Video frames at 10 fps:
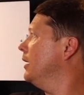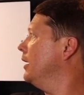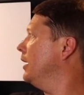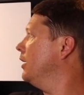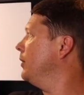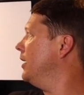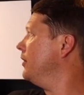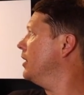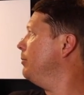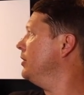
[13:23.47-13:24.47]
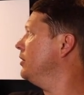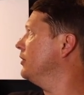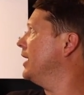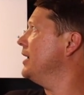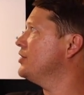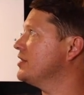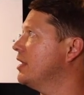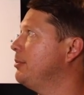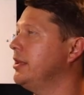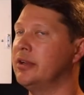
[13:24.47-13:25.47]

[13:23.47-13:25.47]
And we have a couple little gauges up